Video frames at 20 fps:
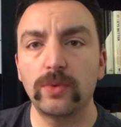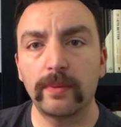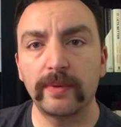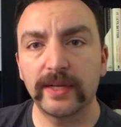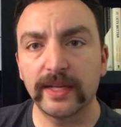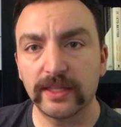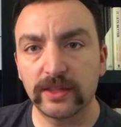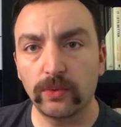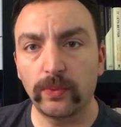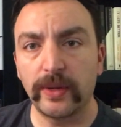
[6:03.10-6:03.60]
you want me to
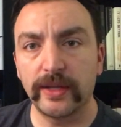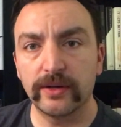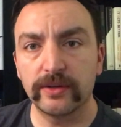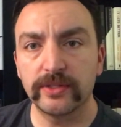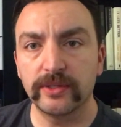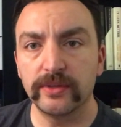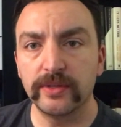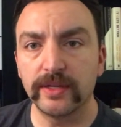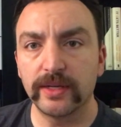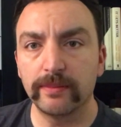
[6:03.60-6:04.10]
get the waiter
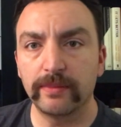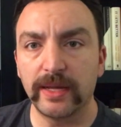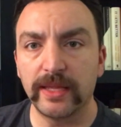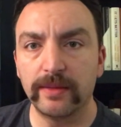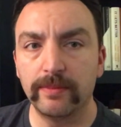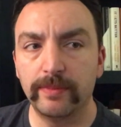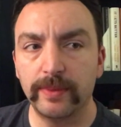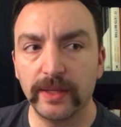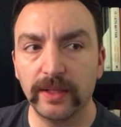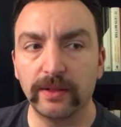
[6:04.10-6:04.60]
so you can pay
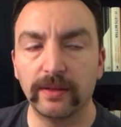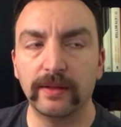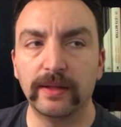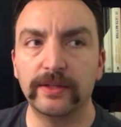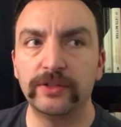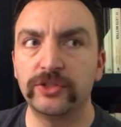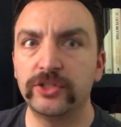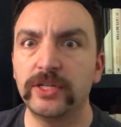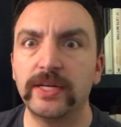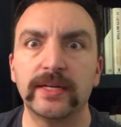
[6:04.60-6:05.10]
the bill?
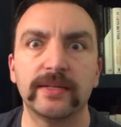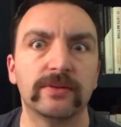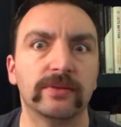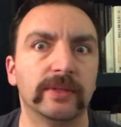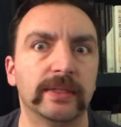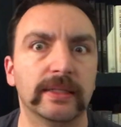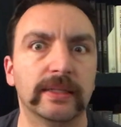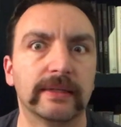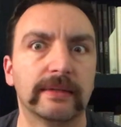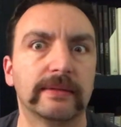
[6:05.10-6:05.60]
And she has
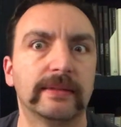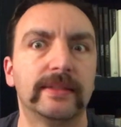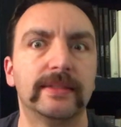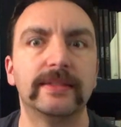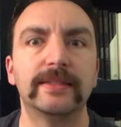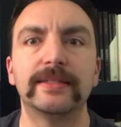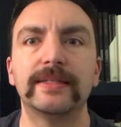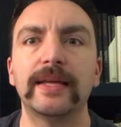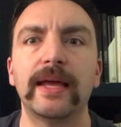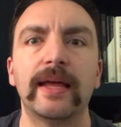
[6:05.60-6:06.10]
only like
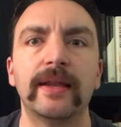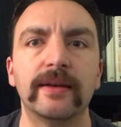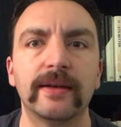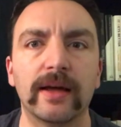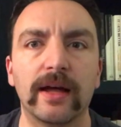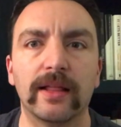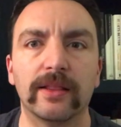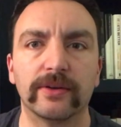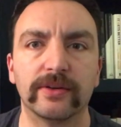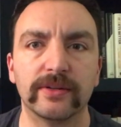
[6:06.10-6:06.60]
ten
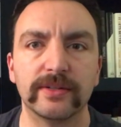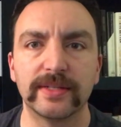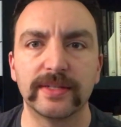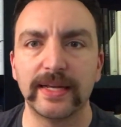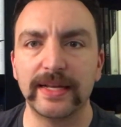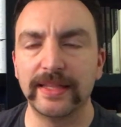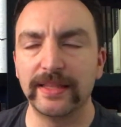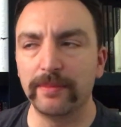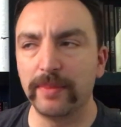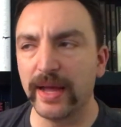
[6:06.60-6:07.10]
dollars
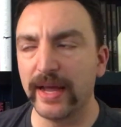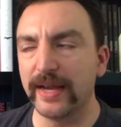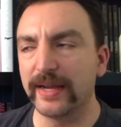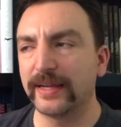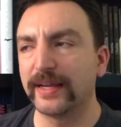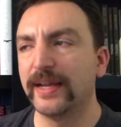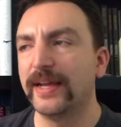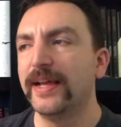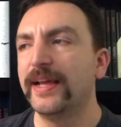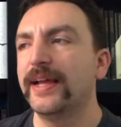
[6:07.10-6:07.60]
in the bank.
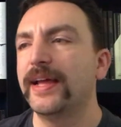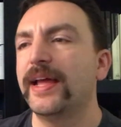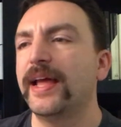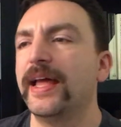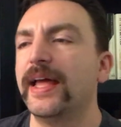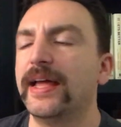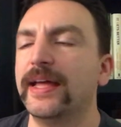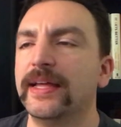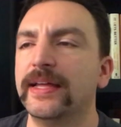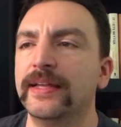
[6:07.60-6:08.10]

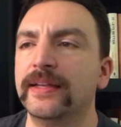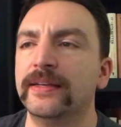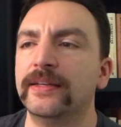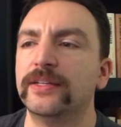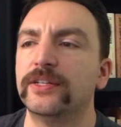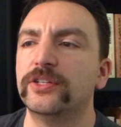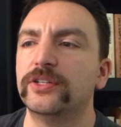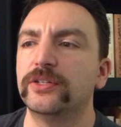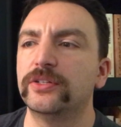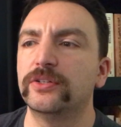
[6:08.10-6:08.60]

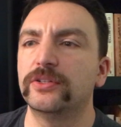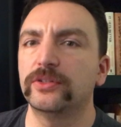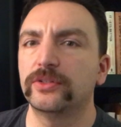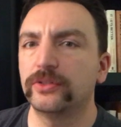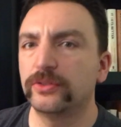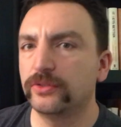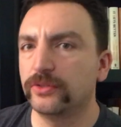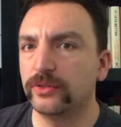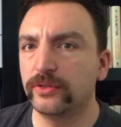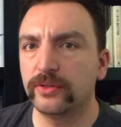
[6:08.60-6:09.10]
And
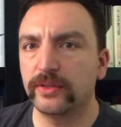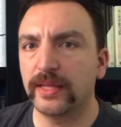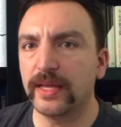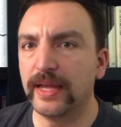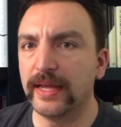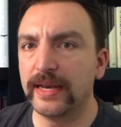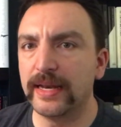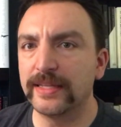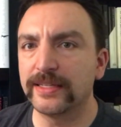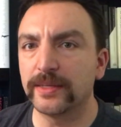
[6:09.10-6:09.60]

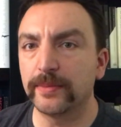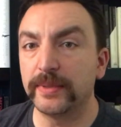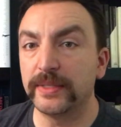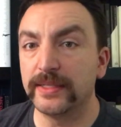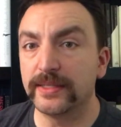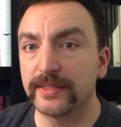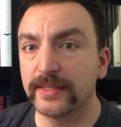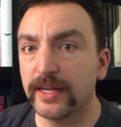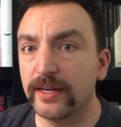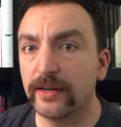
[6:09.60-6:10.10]
it ends up in the
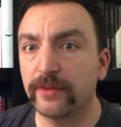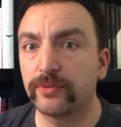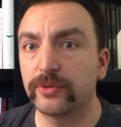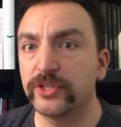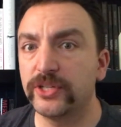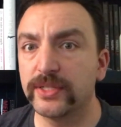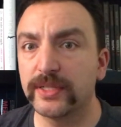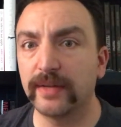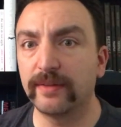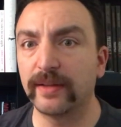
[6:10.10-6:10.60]
standoff where
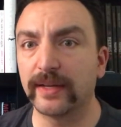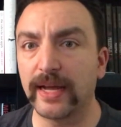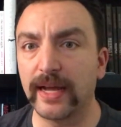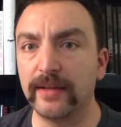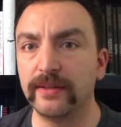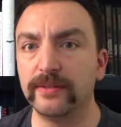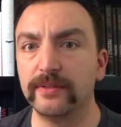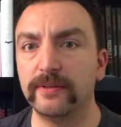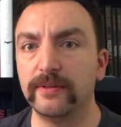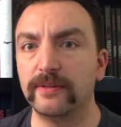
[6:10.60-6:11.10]
she's kind of
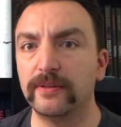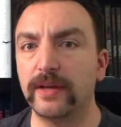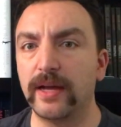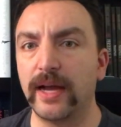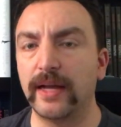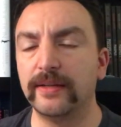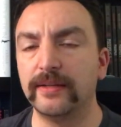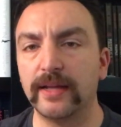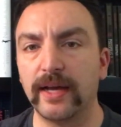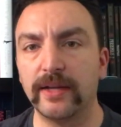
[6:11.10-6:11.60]
like,
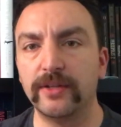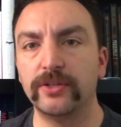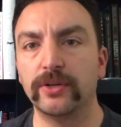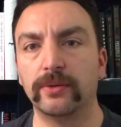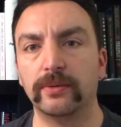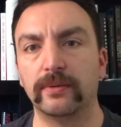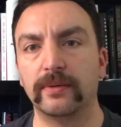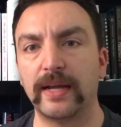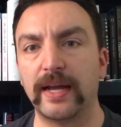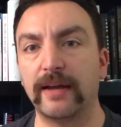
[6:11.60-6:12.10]
I, I, I
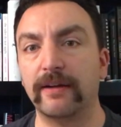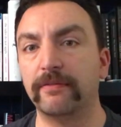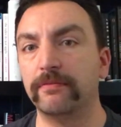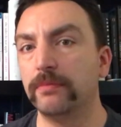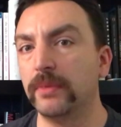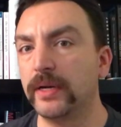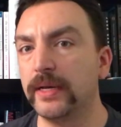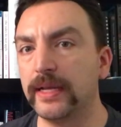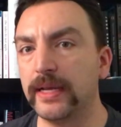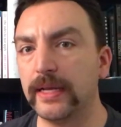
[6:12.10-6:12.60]
don't have
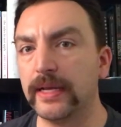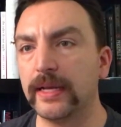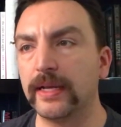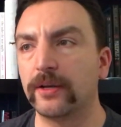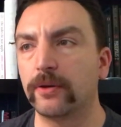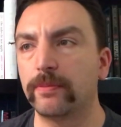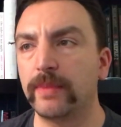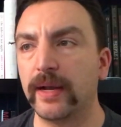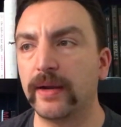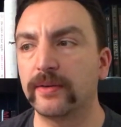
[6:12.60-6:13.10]
money. And
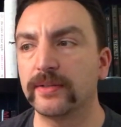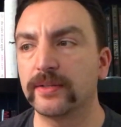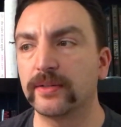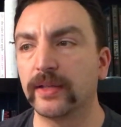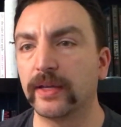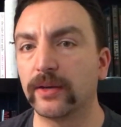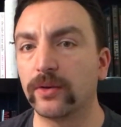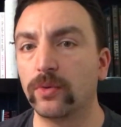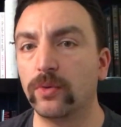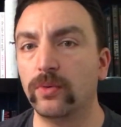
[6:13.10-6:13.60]
her parents are
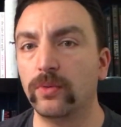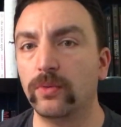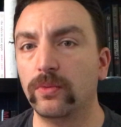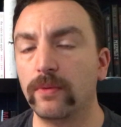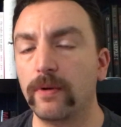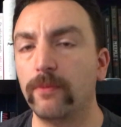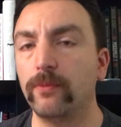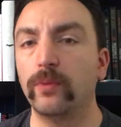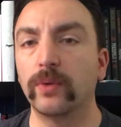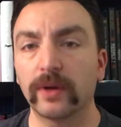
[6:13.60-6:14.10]
like,
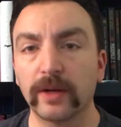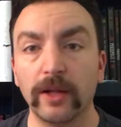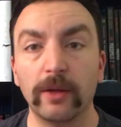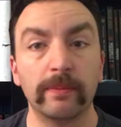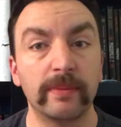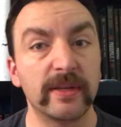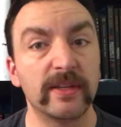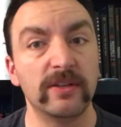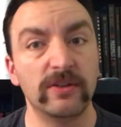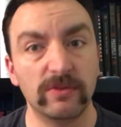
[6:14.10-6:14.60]
we're
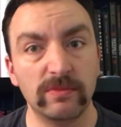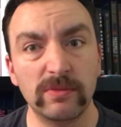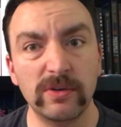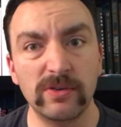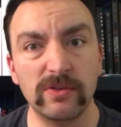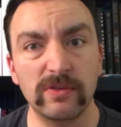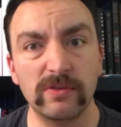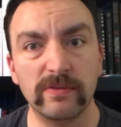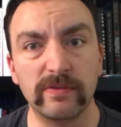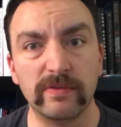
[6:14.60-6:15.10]
helping you
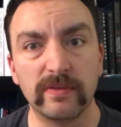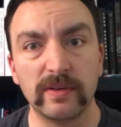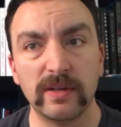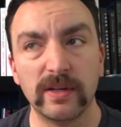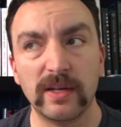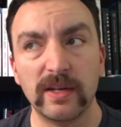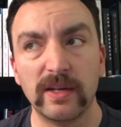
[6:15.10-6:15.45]
move.